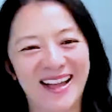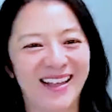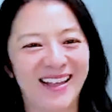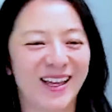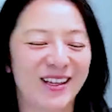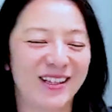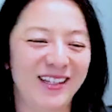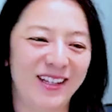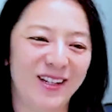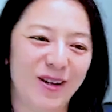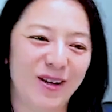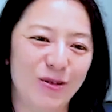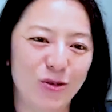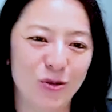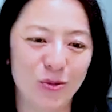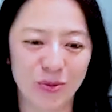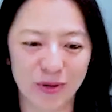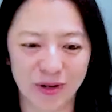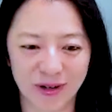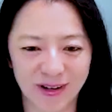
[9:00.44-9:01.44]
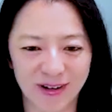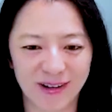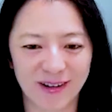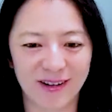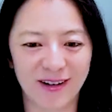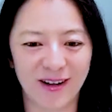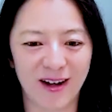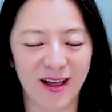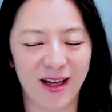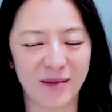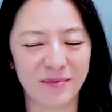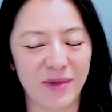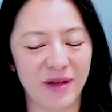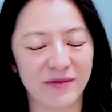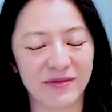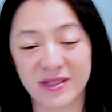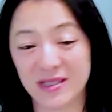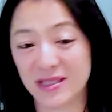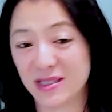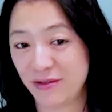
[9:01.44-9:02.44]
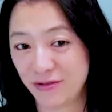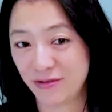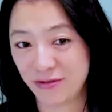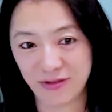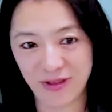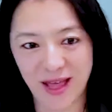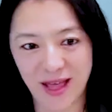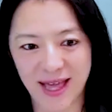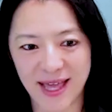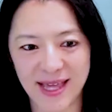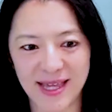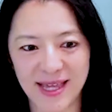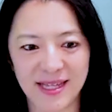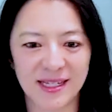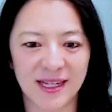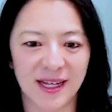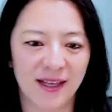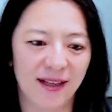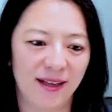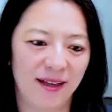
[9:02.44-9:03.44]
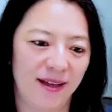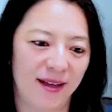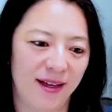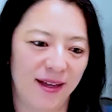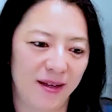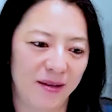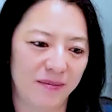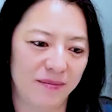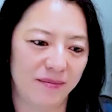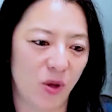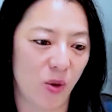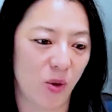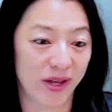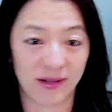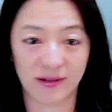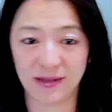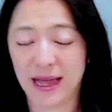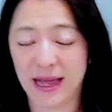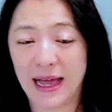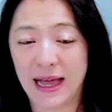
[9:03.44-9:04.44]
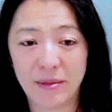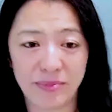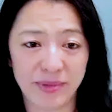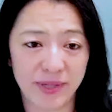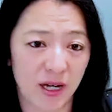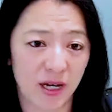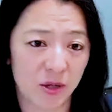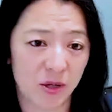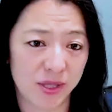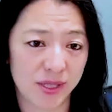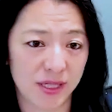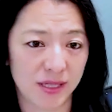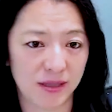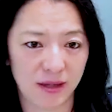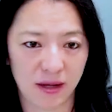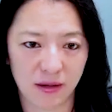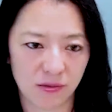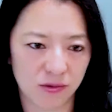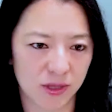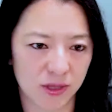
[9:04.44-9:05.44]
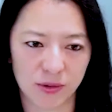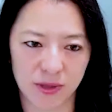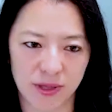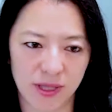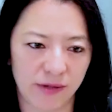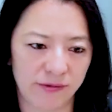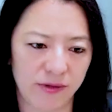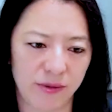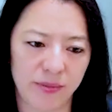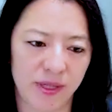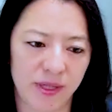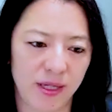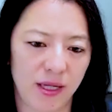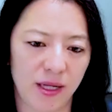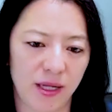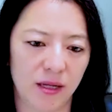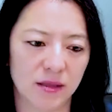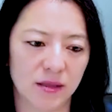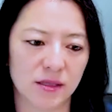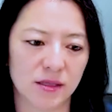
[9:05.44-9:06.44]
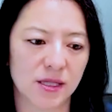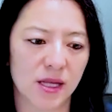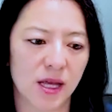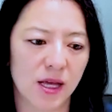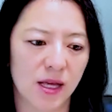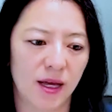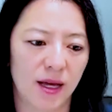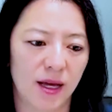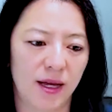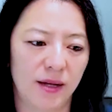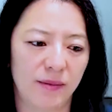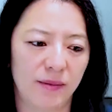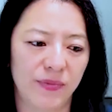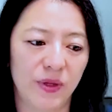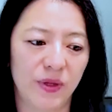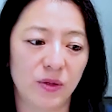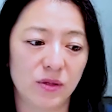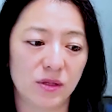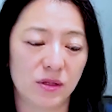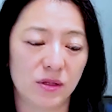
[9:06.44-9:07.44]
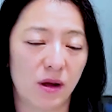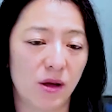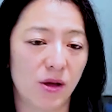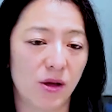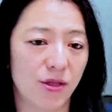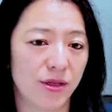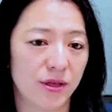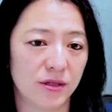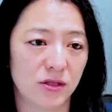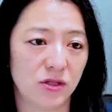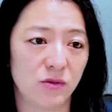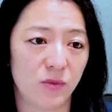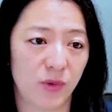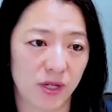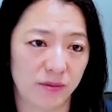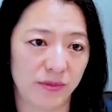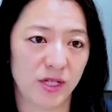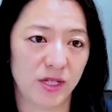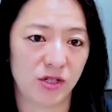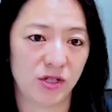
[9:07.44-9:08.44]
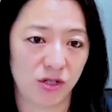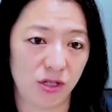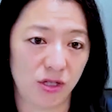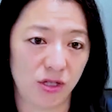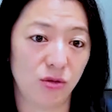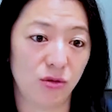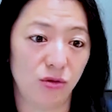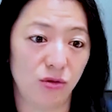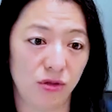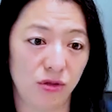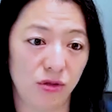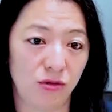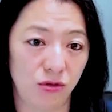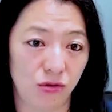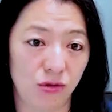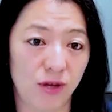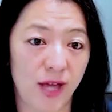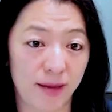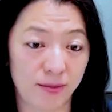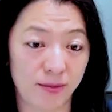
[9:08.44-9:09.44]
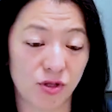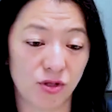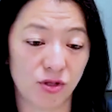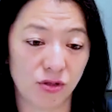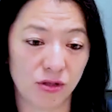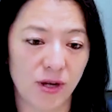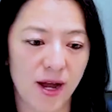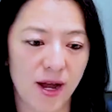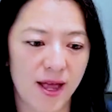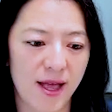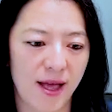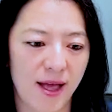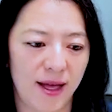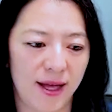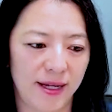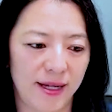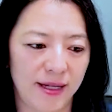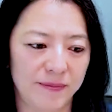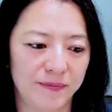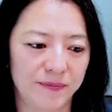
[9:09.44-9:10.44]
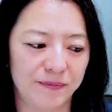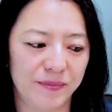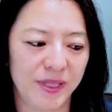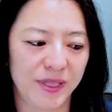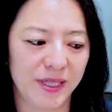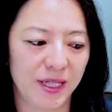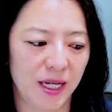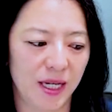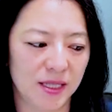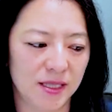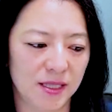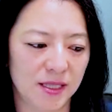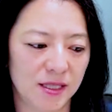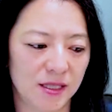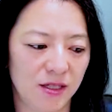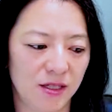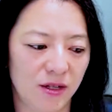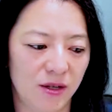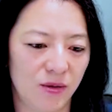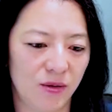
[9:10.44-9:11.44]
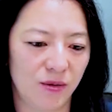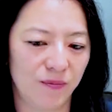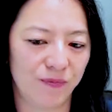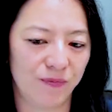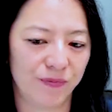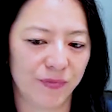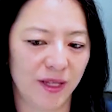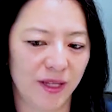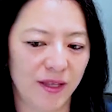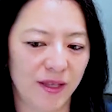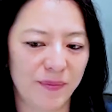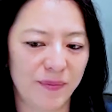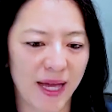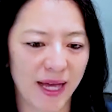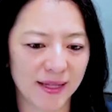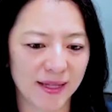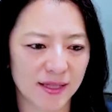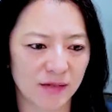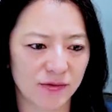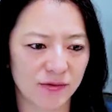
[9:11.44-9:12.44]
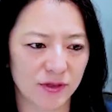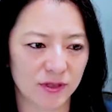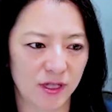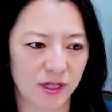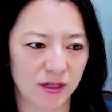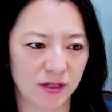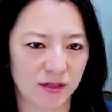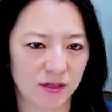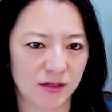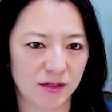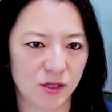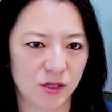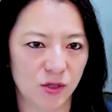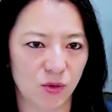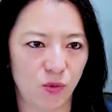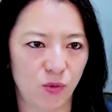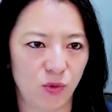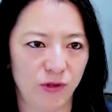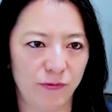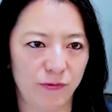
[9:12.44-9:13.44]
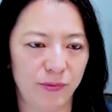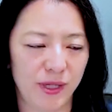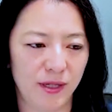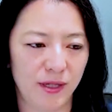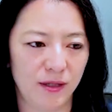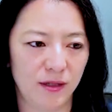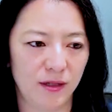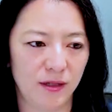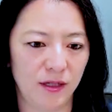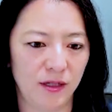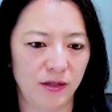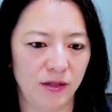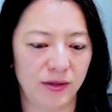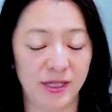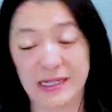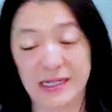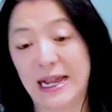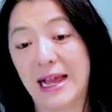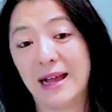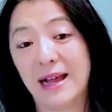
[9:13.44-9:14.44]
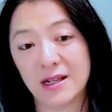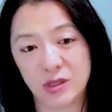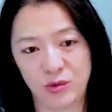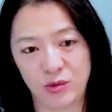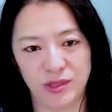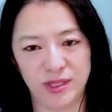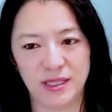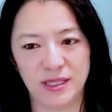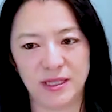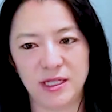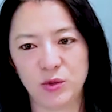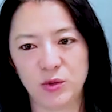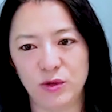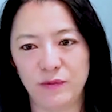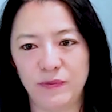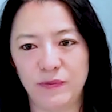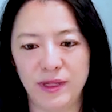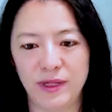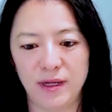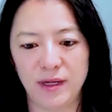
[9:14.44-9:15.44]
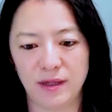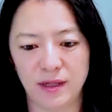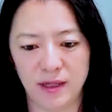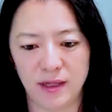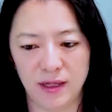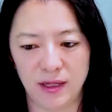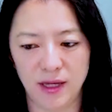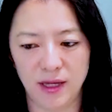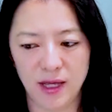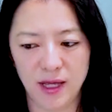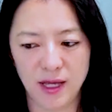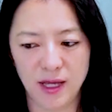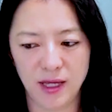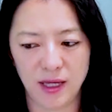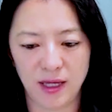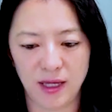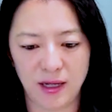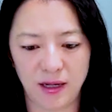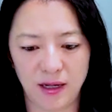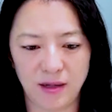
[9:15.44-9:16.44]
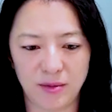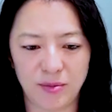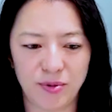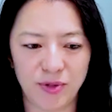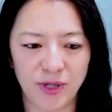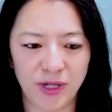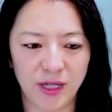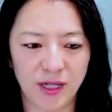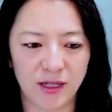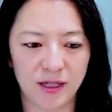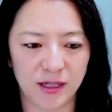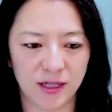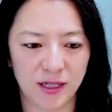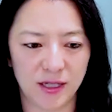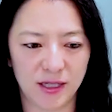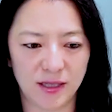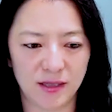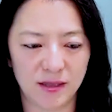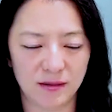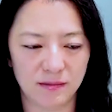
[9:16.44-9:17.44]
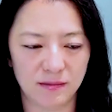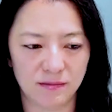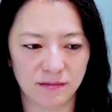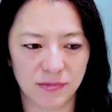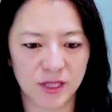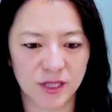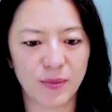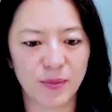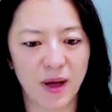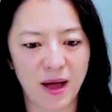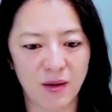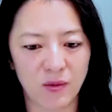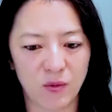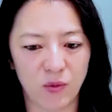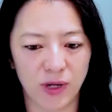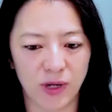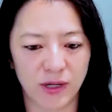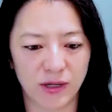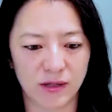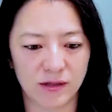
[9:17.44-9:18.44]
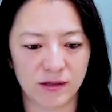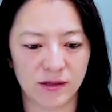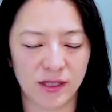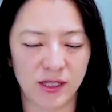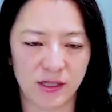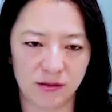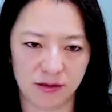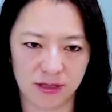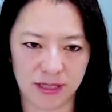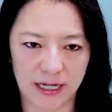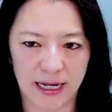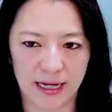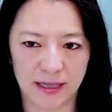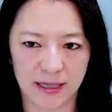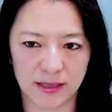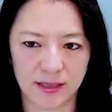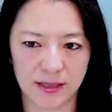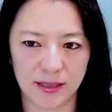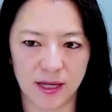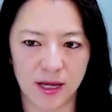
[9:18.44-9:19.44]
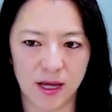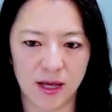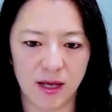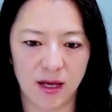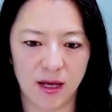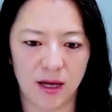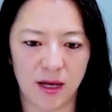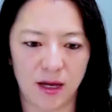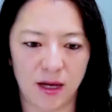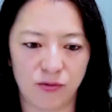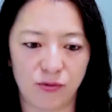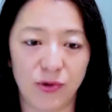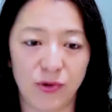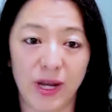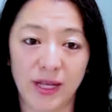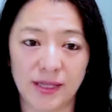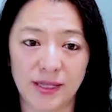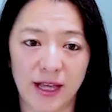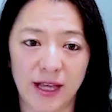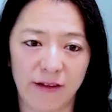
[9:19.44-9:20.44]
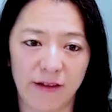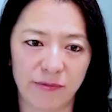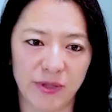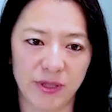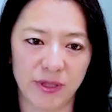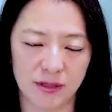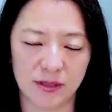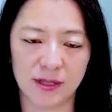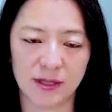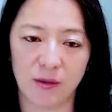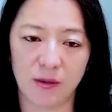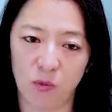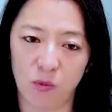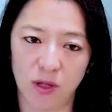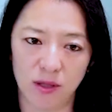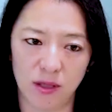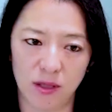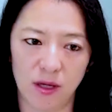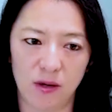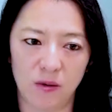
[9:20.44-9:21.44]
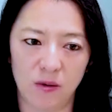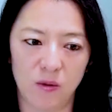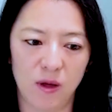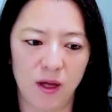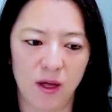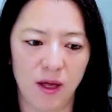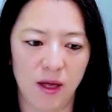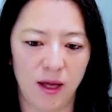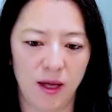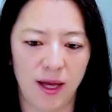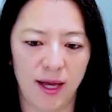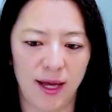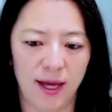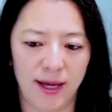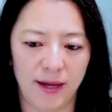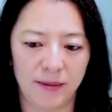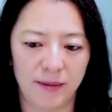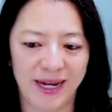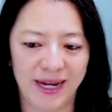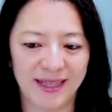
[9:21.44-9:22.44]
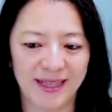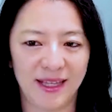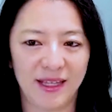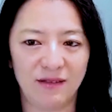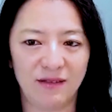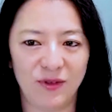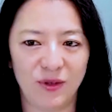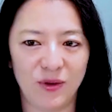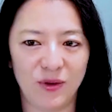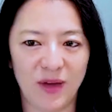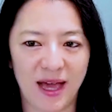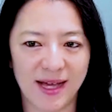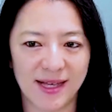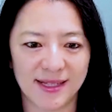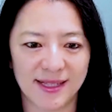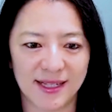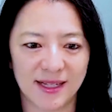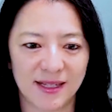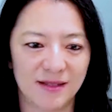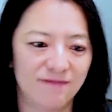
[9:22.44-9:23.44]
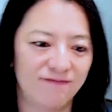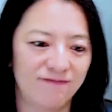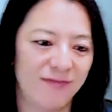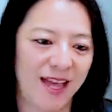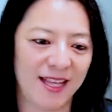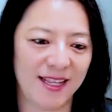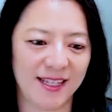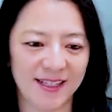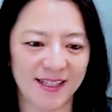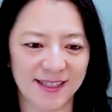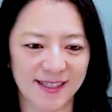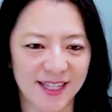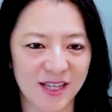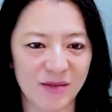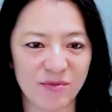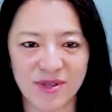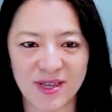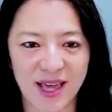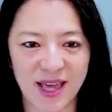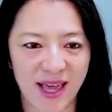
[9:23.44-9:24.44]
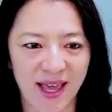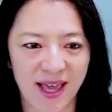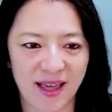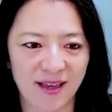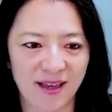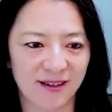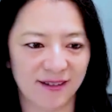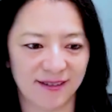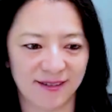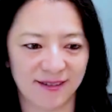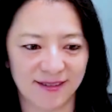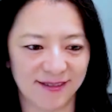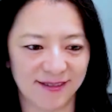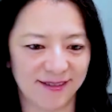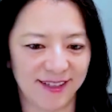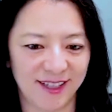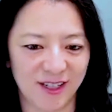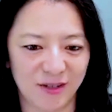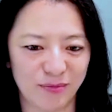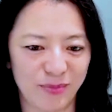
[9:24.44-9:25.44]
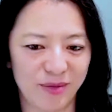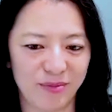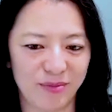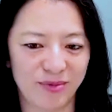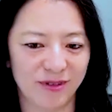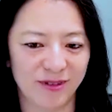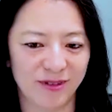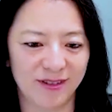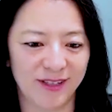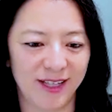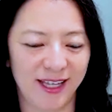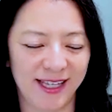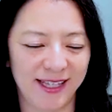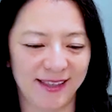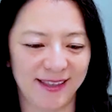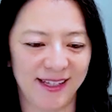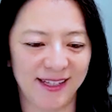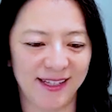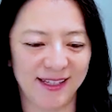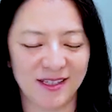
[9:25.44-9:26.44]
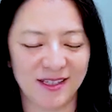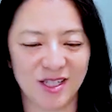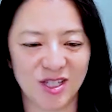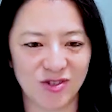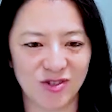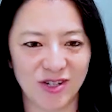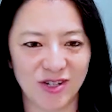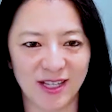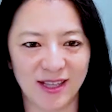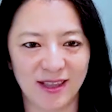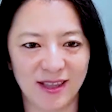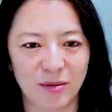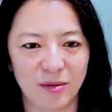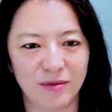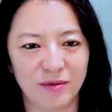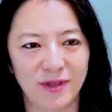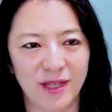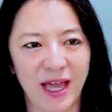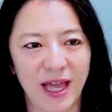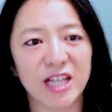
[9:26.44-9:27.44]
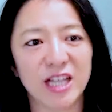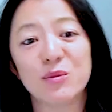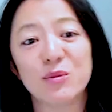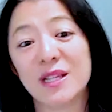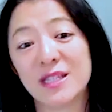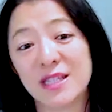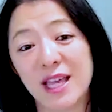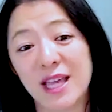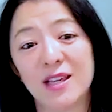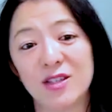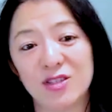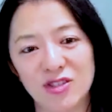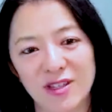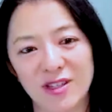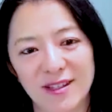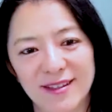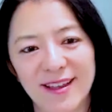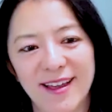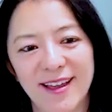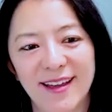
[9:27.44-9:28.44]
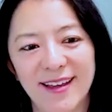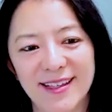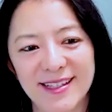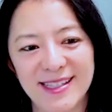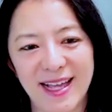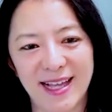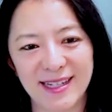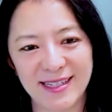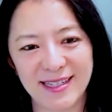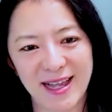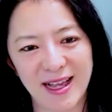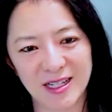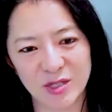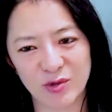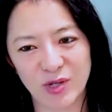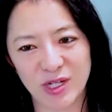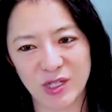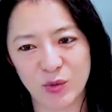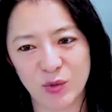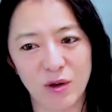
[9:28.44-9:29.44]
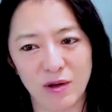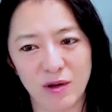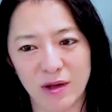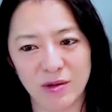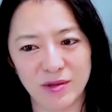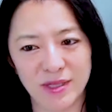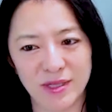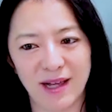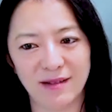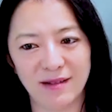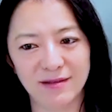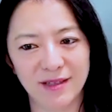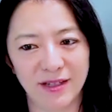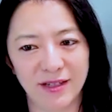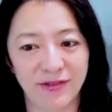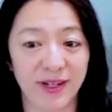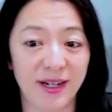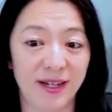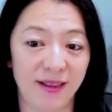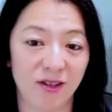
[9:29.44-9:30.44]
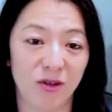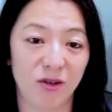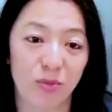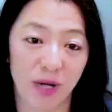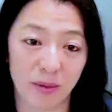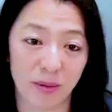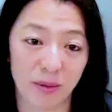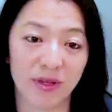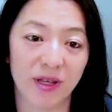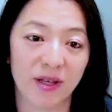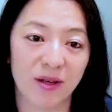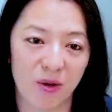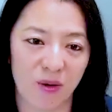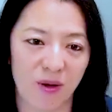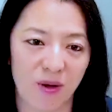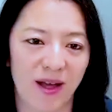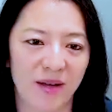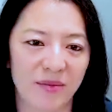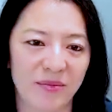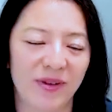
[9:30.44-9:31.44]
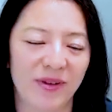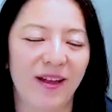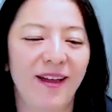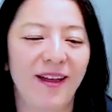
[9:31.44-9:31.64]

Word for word: like, you know, Uber, um, obviously flight, um, going out to happy hour to network with everybody else. Um, those are all things you want to make sure you you you capture um, because you know in the past several years we've been you know in the tax world at least we've been on a in, in a pretty good spot where you know tax uh, rates have been somewhat low. Uh, but I think if you ask any CPA or you know people in the industry, the, the expectation is that tax rates won't go down. If anything, will probably go up.